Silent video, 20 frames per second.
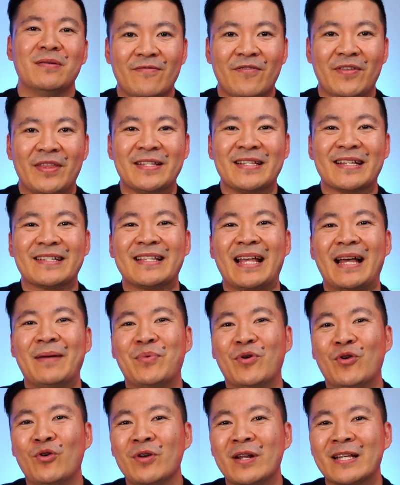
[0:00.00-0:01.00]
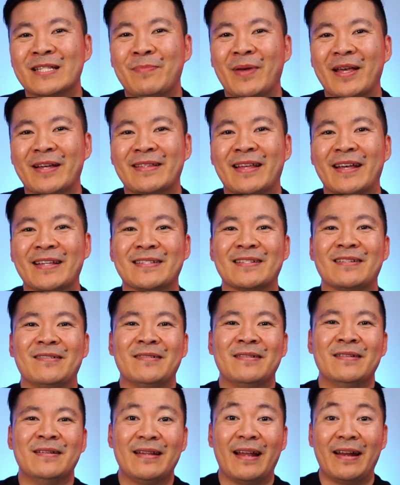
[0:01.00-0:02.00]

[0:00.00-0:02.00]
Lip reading: For this example, let's pick Tesla.